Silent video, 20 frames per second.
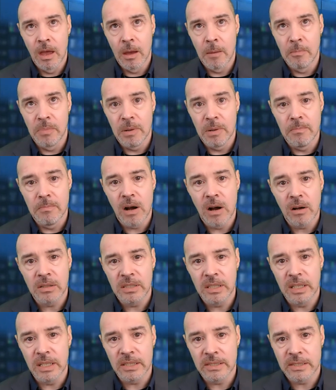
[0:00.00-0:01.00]
But
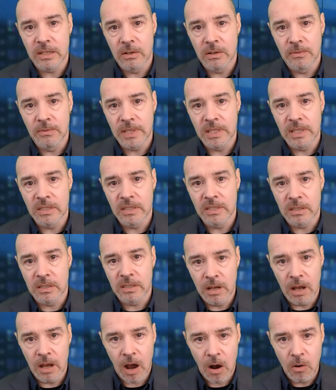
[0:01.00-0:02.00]
marketing itself is a
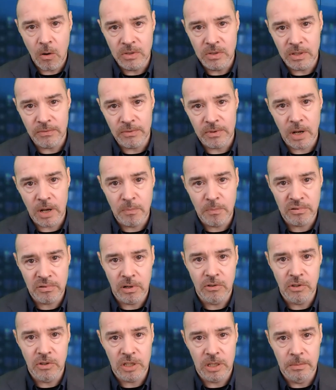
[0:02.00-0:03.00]
whole different
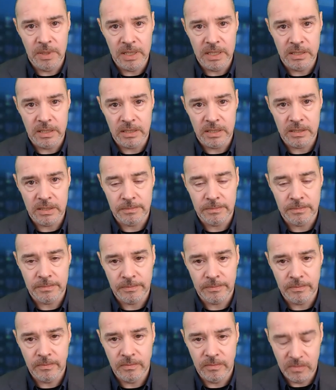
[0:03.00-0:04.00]
approach to business.
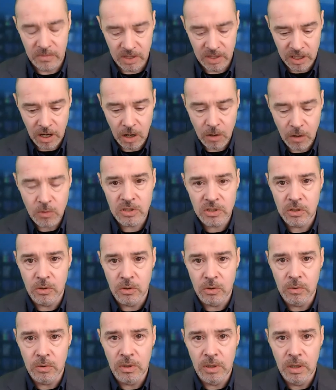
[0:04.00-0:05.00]
The old
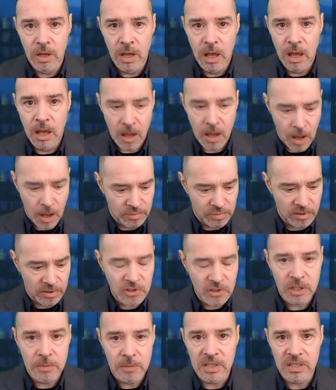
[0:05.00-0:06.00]
school approach
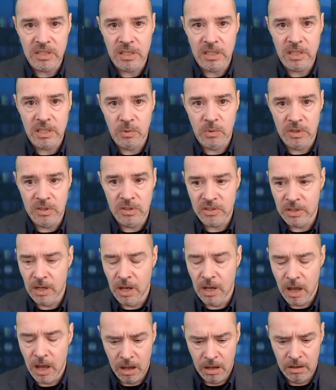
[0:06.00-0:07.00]
to business was,
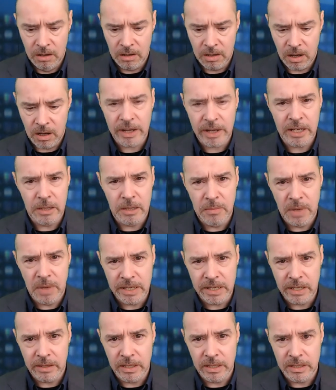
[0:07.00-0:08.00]
I can
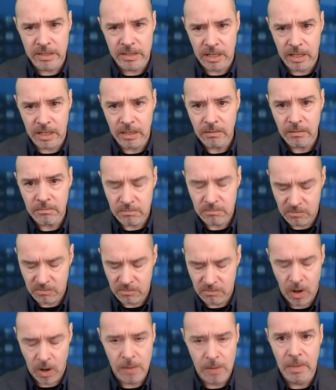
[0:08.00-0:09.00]
make this thing,
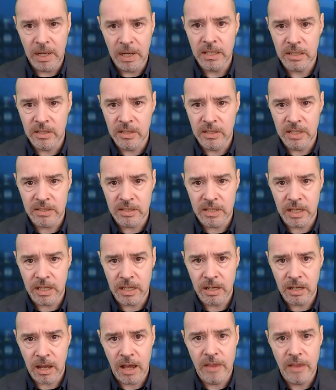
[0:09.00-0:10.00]
so I make this
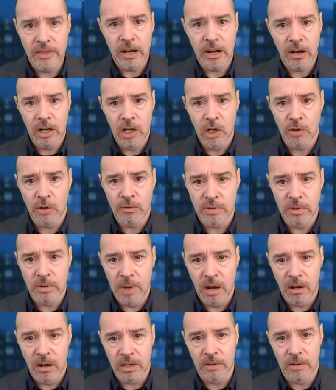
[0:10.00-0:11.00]
thing, and then I look for a
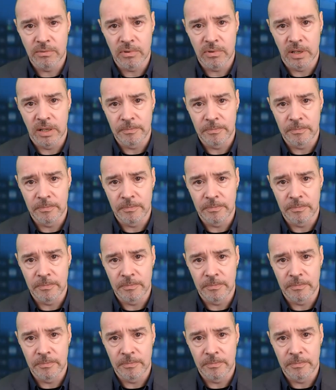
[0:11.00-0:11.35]
market for it.